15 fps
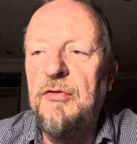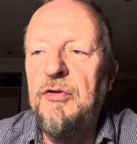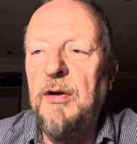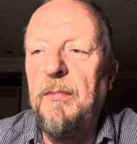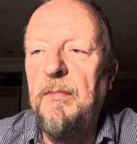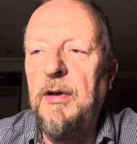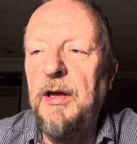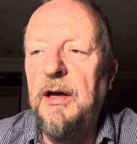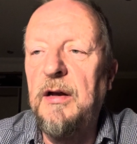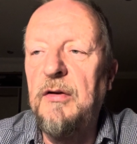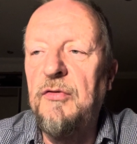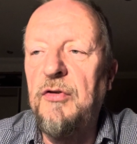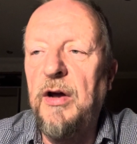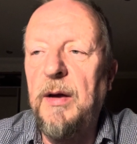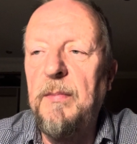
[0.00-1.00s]

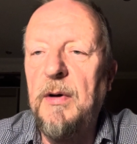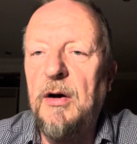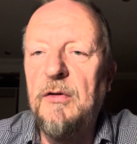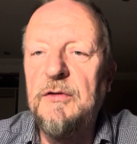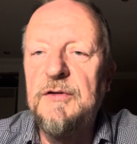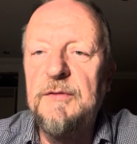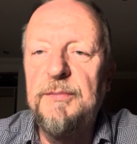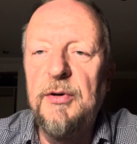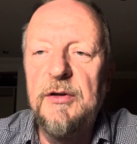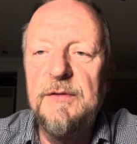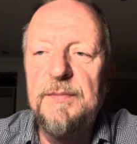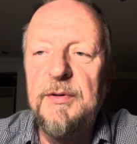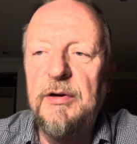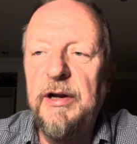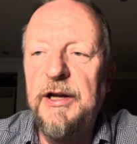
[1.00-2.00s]
trembling, dry mouth,
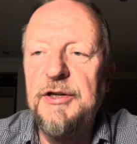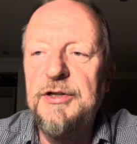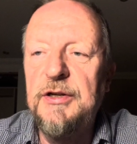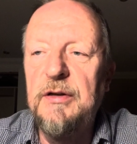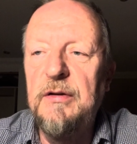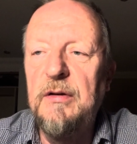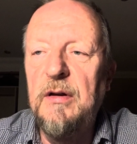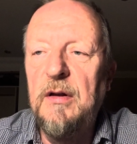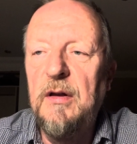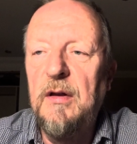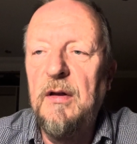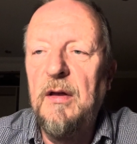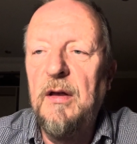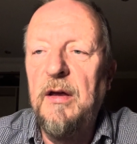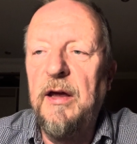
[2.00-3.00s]
perspiration,
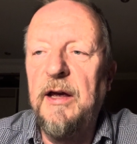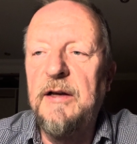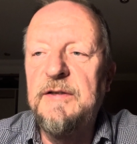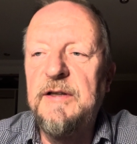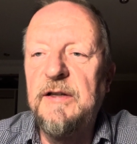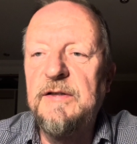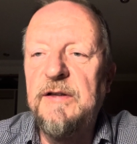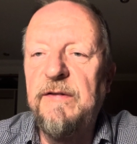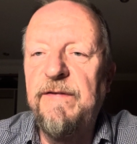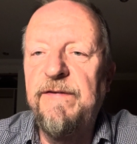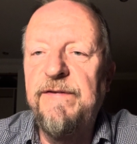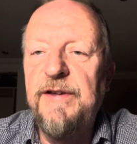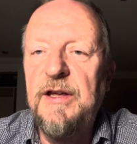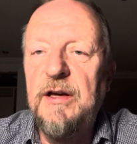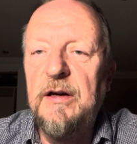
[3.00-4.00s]
excessive
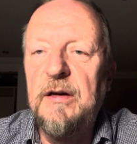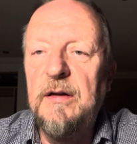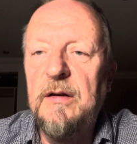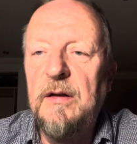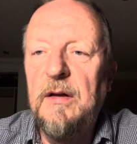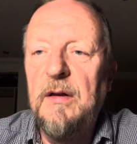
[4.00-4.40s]
fear,